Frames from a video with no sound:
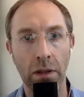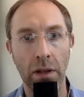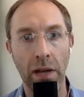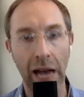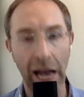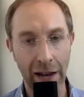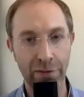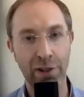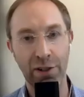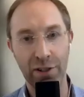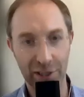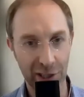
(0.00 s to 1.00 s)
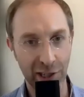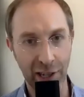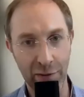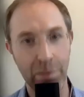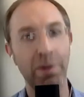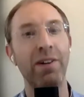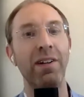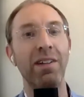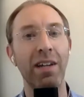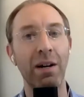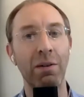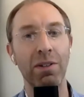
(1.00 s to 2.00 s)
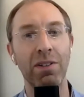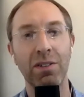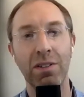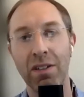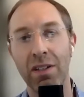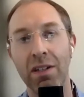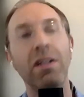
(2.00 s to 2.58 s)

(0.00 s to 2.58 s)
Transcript: after the slave period. That was the